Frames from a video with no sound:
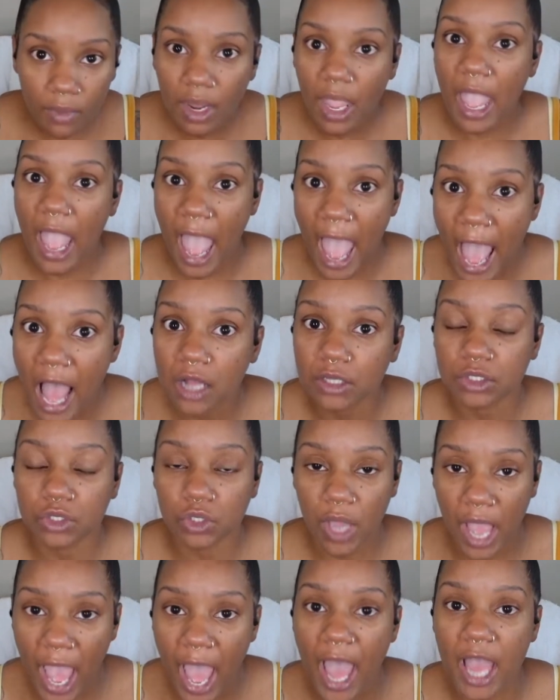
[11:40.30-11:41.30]
how to
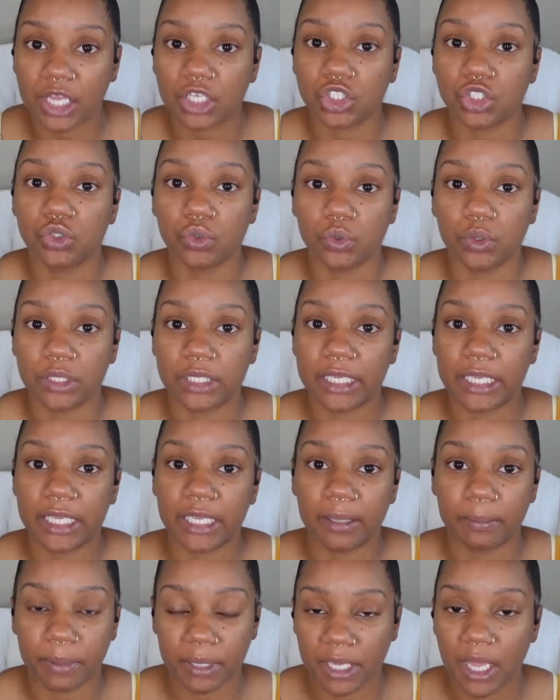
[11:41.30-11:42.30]
actually
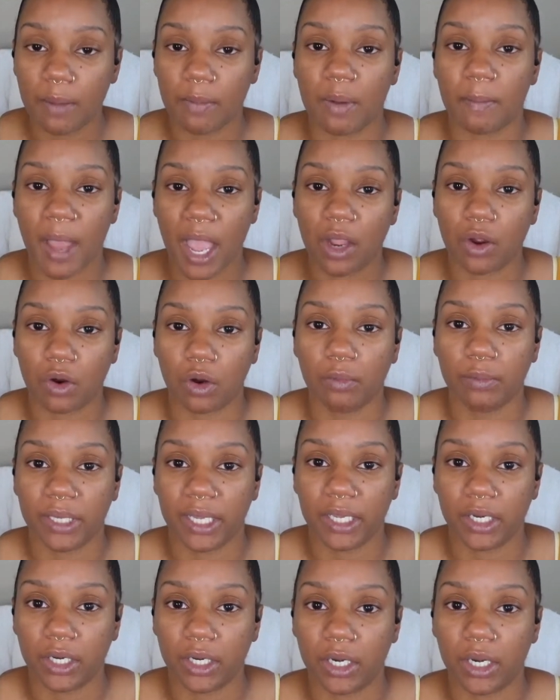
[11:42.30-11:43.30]
become a
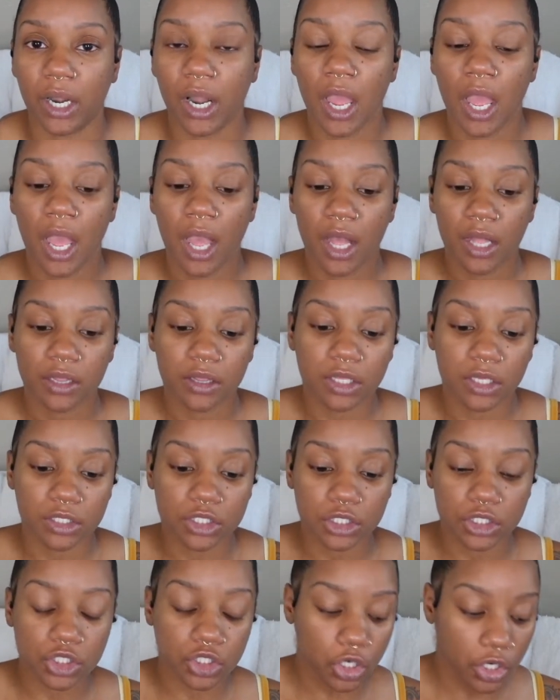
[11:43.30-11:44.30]
microblader. The
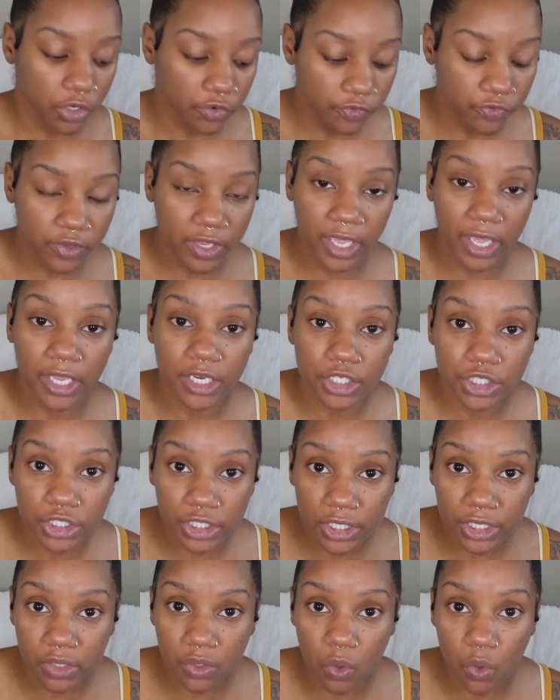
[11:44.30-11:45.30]

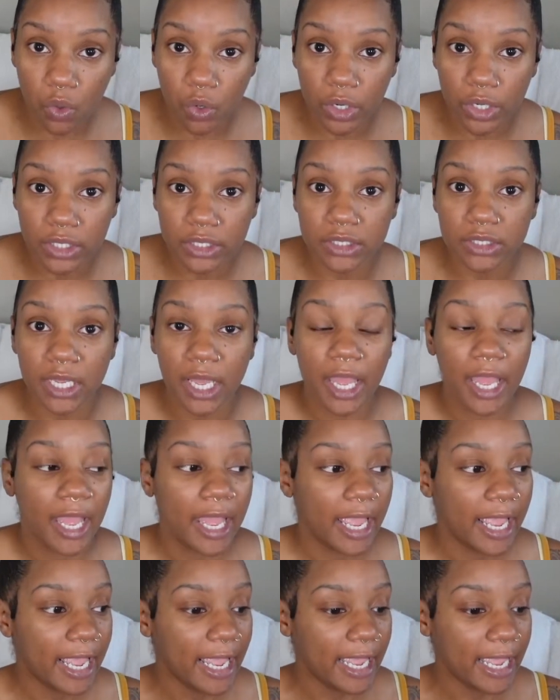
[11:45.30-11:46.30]
certification course
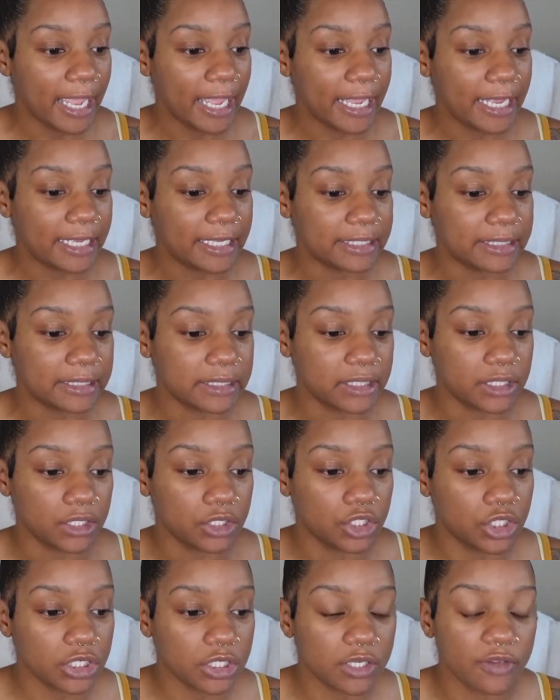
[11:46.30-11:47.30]
is
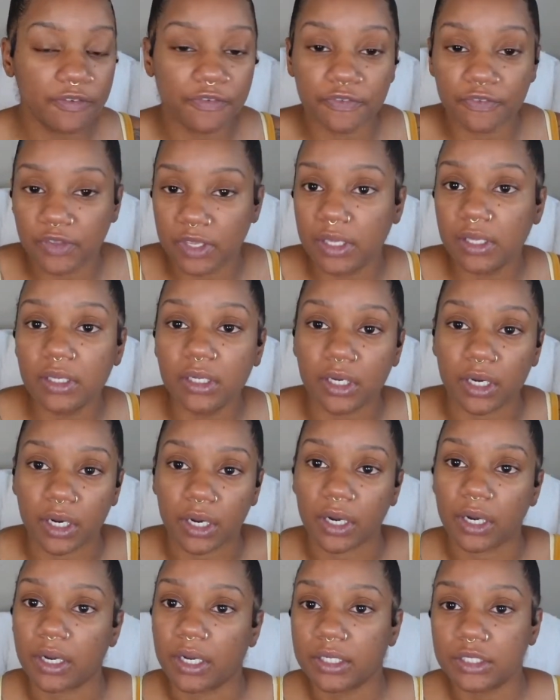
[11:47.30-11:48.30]
just a feeler.
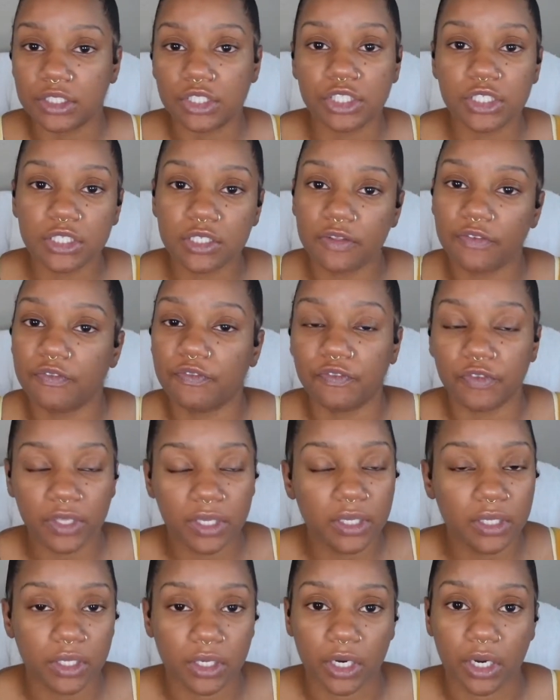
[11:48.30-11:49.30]
It's just a
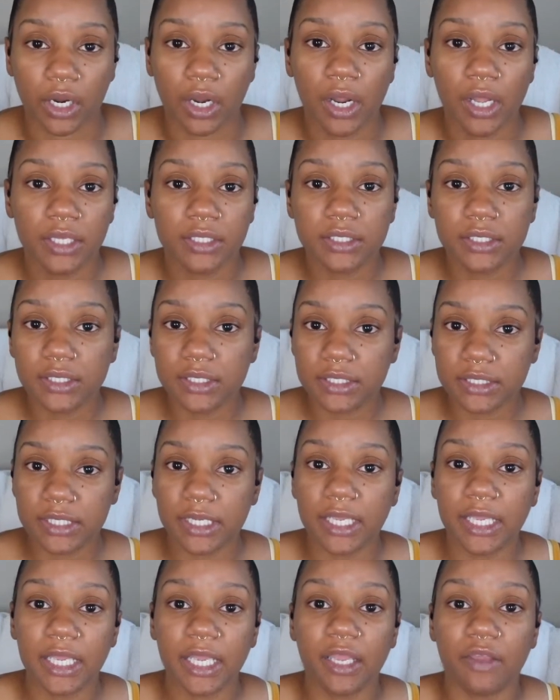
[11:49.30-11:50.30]
feeler to
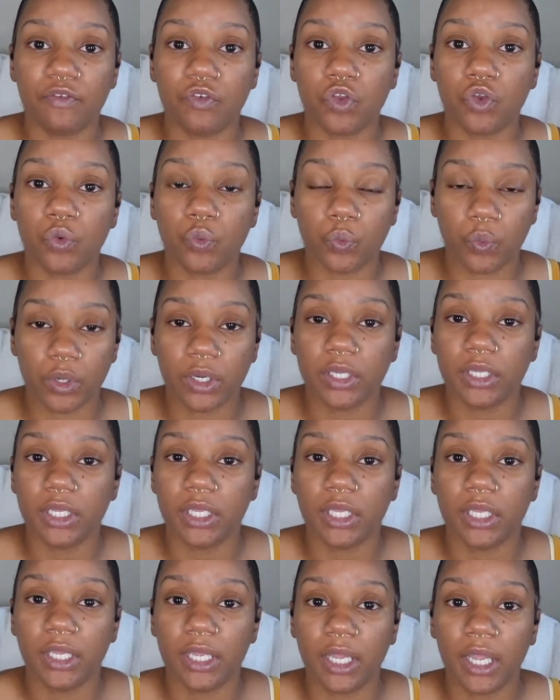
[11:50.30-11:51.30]
see if you're
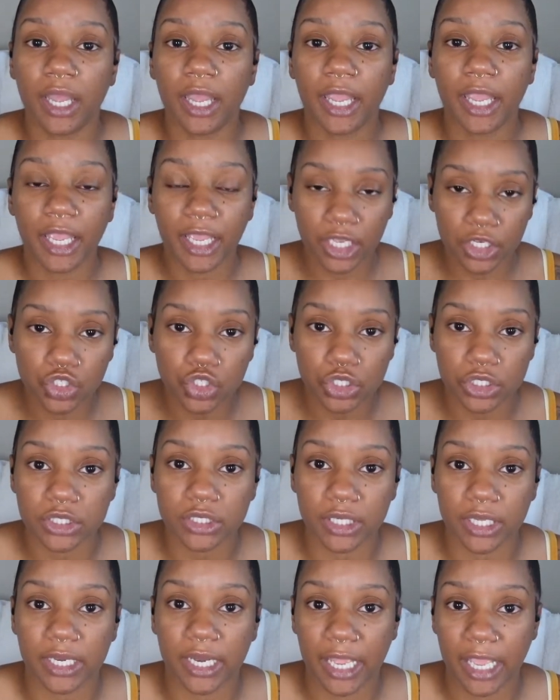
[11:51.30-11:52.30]
really
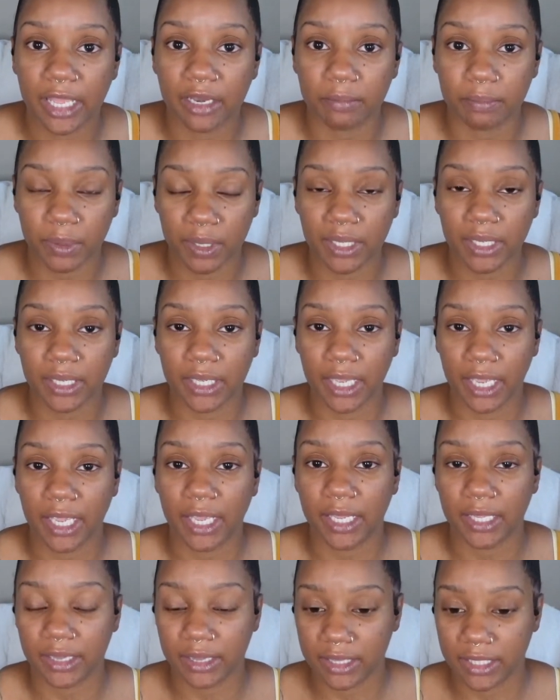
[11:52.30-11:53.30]
interested in being
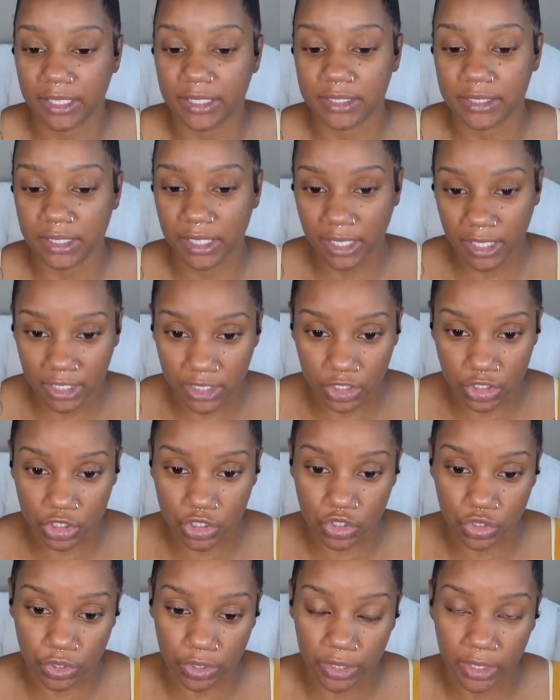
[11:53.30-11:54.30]
in this
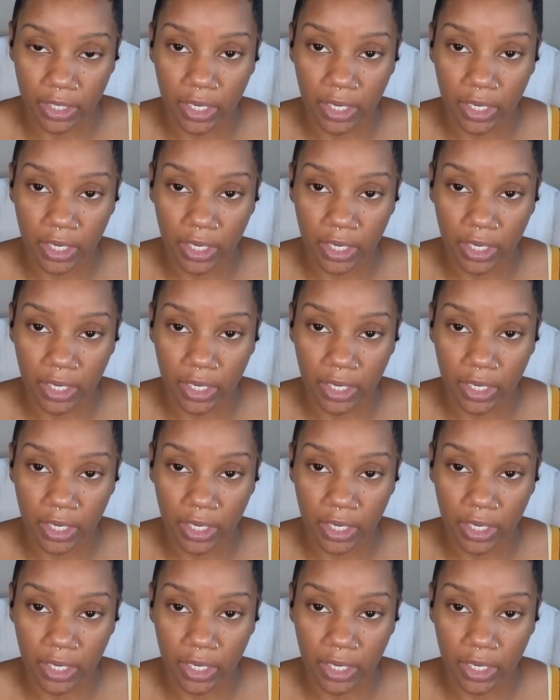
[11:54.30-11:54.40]
industry.